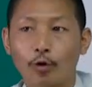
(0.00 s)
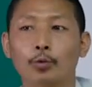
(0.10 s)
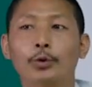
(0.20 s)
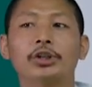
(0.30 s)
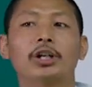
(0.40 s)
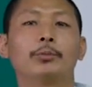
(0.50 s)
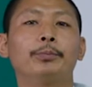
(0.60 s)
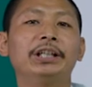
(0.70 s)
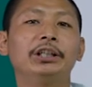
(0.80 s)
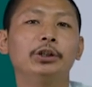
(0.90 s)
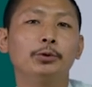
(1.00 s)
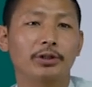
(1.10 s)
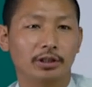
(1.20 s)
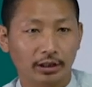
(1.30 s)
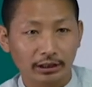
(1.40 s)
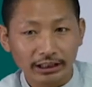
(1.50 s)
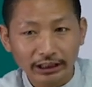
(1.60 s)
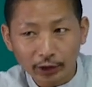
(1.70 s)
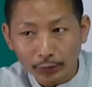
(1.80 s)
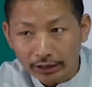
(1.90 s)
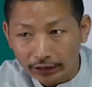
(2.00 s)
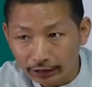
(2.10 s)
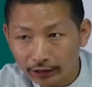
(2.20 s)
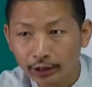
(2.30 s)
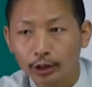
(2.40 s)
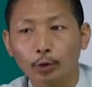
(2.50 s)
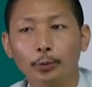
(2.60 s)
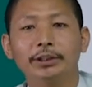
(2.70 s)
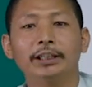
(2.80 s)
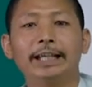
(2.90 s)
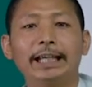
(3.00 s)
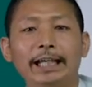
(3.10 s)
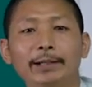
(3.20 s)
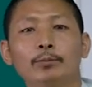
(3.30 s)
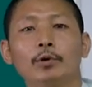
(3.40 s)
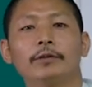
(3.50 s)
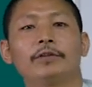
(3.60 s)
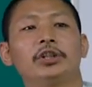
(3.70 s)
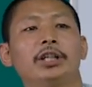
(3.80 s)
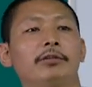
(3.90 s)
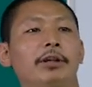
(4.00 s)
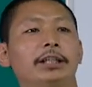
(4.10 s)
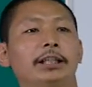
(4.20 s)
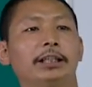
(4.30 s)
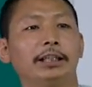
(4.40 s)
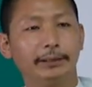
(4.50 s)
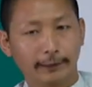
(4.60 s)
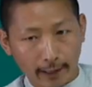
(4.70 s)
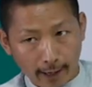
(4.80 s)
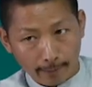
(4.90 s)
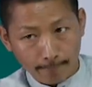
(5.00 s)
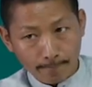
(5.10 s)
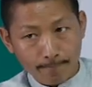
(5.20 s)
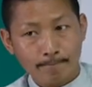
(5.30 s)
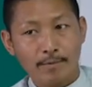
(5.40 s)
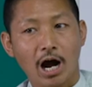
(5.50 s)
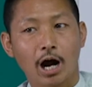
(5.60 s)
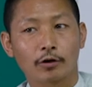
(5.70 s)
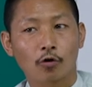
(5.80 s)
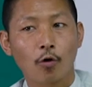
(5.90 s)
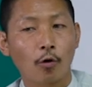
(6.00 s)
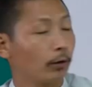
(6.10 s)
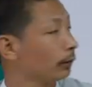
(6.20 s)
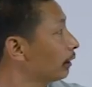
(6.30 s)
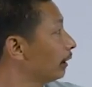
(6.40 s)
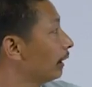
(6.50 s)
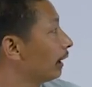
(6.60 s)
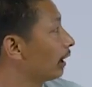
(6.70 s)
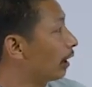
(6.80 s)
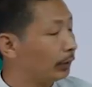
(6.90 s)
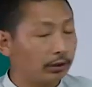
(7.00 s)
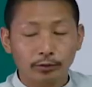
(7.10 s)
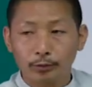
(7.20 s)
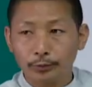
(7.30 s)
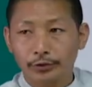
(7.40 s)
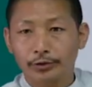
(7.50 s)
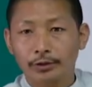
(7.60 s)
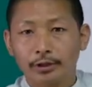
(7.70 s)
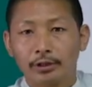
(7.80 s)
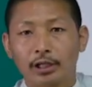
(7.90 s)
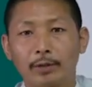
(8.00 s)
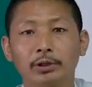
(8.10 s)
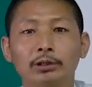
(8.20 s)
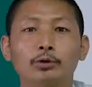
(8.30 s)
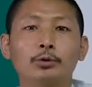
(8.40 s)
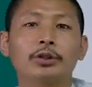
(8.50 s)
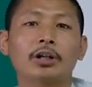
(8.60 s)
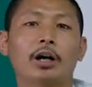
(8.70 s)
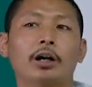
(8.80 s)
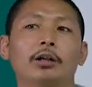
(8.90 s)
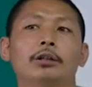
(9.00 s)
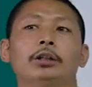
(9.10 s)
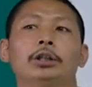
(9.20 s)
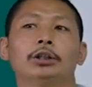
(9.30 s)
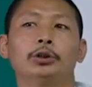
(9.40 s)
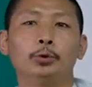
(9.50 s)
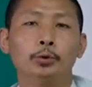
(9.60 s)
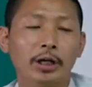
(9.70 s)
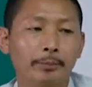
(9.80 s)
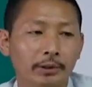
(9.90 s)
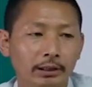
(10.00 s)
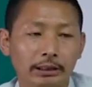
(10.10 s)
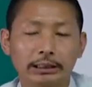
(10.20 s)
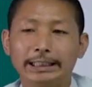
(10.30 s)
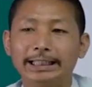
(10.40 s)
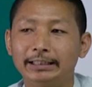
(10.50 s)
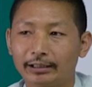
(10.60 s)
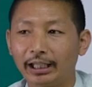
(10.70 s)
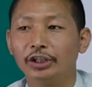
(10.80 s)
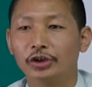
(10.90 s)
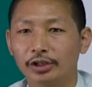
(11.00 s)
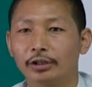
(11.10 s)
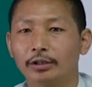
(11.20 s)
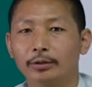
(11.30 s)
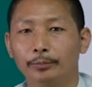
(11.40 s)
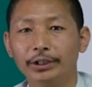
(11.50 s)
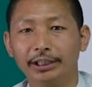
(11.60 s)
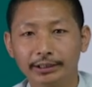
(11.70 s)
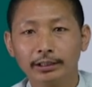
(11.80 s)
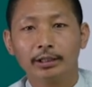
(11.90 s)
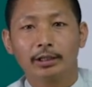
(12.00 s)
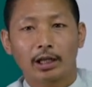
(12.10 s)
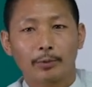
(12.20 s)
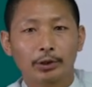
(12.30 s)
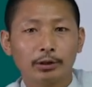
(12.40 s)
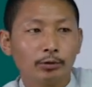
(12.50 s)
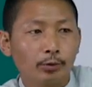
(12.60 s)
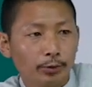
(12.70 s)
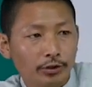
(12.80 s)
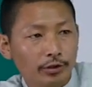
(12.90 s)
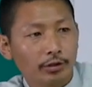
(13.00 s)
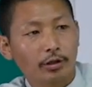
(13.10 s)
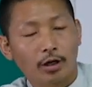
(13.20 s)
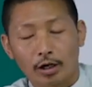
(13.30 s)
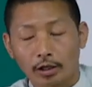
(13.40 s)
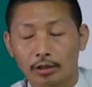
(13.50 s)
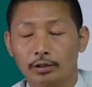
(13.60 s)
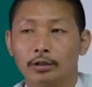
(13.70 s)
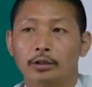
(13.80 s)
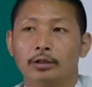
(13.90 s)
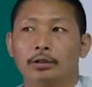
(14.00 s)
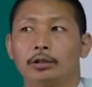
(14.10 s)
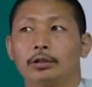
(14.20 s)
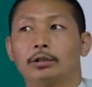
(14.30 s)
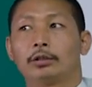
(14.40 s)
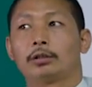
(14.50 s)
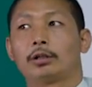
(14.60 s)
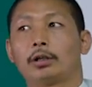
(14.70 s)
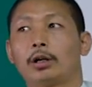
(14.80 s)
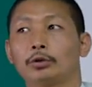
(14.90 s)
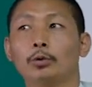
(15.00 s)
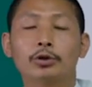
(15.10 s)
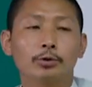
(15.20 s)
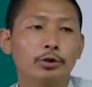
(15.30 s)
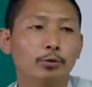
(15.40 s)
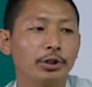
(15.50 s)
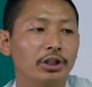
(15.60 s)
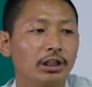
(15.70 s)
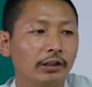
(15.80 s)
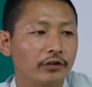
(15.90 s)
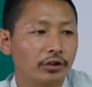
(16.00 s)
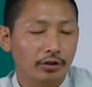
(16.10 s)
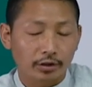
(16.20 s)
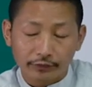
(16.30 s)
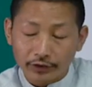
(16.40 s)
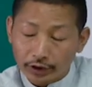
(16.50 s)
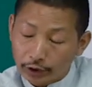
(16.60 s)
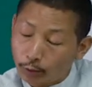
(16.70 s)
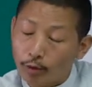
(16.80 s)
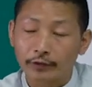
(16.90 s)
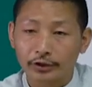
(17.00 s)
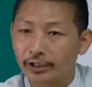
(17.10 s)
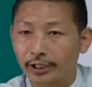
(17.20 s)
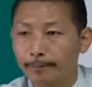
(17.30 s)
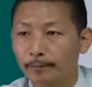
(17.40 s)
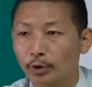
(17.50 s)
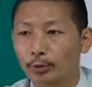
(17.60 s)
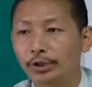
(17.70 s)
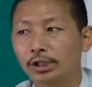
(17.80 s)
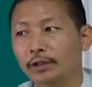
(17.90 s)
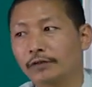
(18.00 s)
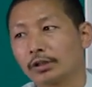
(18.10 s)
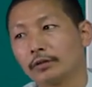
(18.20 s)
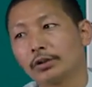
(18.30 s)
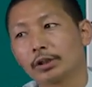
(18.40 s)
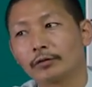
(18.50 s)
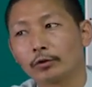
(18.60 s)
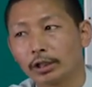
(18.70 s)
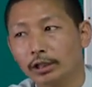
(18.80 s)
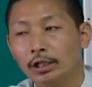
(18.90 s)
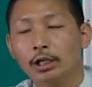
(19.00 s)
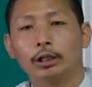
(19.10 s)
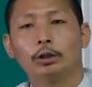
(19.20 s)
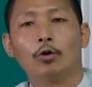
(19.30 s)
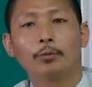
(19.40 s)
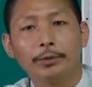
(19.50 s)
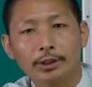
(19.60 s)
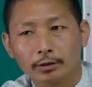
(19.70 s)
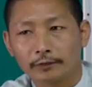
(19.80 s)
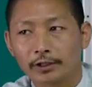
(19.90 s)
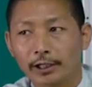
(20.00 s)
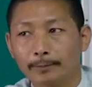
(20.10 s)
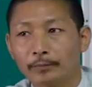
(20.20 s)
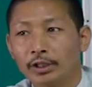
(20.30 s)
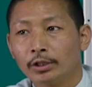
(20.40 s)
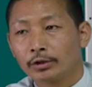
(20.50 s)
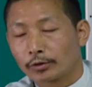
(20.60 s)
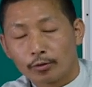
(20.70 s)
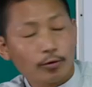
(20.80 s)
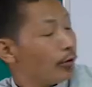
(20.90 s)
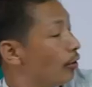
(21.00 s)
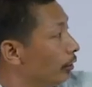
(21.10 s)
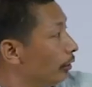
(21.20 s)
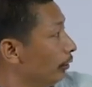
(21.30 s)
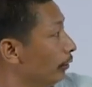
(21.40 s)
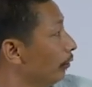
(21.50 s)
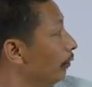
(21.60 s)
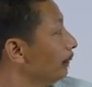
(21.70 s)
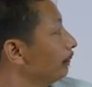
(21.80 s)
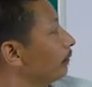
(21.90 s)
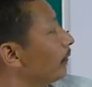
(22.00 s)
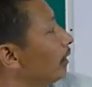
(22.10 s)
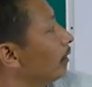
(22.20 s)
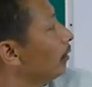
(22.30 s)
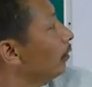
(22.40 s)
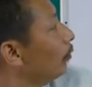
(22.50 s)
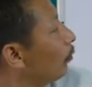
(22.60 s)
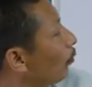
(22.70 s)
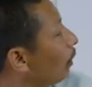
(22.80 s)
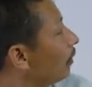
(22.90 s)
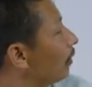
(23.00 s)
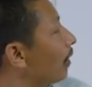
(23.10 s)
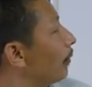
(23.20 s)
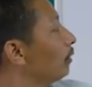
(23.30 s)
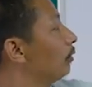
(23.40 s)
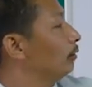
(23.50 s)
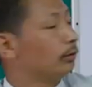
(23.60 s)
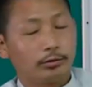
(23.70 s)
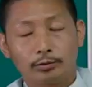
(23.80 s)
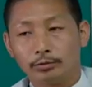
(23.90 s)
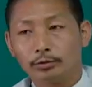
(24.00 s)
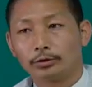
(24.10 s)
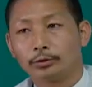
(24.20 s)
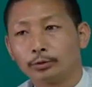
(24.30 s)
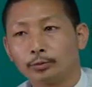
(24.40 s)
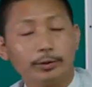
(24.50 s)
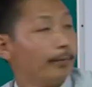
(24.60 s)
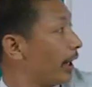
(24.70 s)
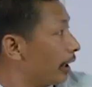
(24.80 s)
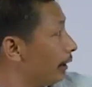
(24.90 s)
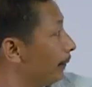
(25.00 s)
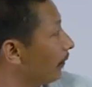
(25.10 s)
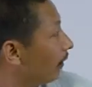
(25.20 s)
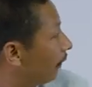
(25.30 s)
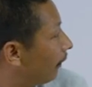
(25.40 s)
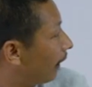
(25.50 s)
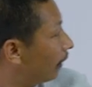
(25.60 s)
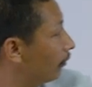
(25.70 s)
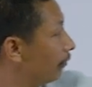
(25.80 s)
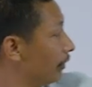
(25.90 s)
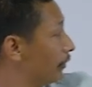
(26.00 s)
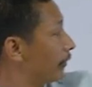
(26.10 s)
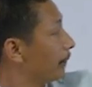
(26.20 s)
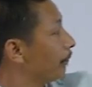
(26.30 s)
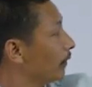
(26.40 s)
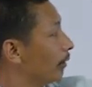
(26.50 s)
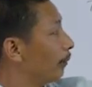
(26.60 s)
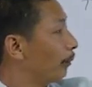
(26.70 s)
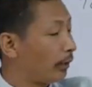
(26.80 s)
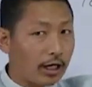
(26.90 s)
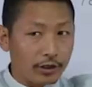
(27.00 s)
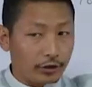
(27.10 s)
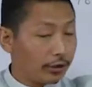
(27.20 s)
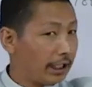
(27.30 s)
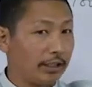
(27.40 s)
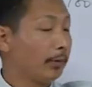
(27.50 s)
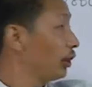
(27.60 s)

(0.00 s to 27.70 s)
or which are being used continuously with an aim of generating income are called capital goods. Capital goods are durable in nature, meaning capital goods are, uh, are those goods which gives services over time or which gives services for a long period of time. So, you know, what example should we make? Factories, plant and